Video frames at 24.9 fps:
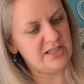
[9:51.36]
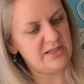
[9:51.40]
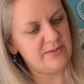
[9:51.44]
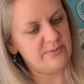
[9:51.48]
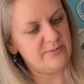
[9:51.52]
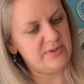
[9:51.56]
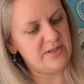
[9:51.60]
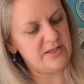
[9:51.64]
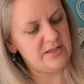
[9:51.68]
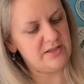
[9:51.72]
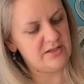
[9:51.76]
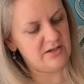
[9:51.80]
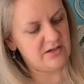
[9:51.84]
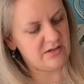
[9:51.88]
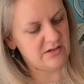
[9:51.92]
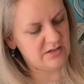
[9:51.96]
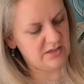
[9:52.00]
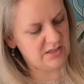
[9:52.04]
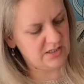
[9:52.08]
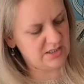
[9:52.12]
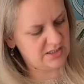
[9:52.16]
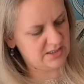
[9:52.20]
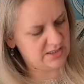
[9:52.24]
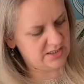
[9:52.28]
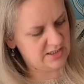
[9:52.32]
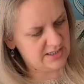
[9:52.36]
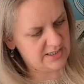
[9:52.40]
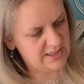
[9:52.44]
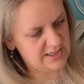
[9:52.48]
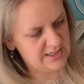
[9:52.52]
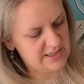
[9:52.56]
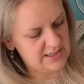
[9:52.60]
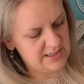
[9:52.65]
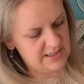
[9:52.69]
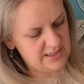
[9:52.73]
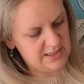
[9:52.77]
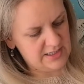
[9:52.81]
a bit dark,
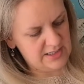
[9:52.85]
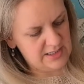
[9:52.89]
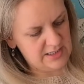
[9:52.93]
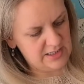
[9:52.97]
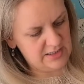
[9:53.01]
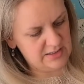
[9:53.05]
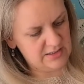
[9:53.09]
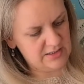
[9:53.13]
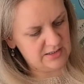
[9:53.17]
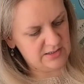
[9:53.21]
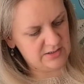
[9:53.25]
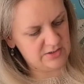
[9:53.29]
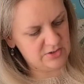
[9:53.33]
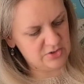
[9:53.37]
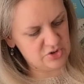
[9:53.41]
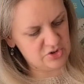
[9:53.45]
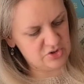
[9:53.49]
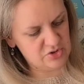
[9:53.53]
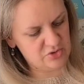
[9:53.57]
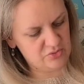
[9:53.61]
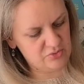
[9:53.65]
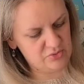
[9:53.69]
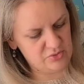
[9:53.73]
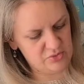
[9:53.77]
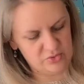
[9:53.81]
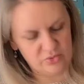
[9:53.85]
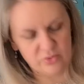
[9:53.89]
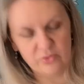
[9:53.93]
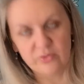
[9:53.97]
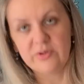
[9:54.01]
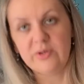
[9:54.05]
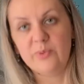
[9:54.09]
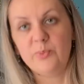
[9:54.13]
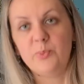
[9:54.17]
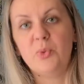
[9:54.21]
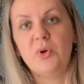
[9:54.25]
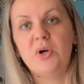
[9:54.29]
and I'll show you
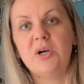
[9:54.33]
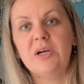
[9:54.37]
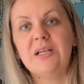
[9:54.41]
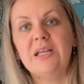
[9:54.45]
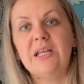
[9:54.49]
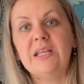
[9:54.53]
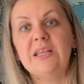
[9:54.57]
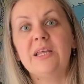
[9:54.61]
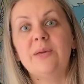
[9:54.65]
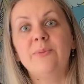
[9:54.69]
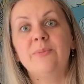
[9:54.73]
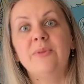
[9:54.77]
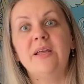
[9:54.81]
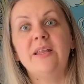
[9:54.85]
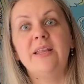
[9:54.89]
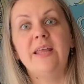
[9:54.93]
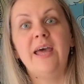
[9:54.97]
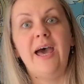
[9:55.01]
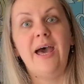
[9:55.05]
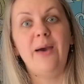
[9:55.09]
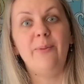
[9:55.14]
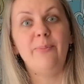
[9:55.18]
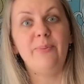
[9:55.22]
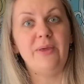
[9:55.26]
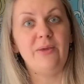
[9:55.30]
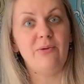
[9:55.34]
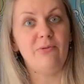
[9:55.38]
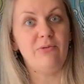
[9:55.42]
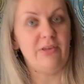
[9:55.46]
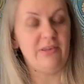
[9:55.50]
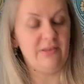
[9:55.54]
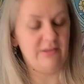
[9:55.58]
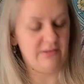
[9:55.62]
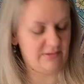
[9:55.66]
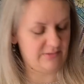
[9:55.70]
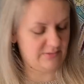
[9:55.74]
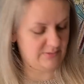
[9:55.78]
the part that I'm not happy
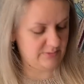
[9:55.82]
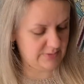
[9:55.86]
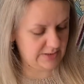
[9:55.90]
with,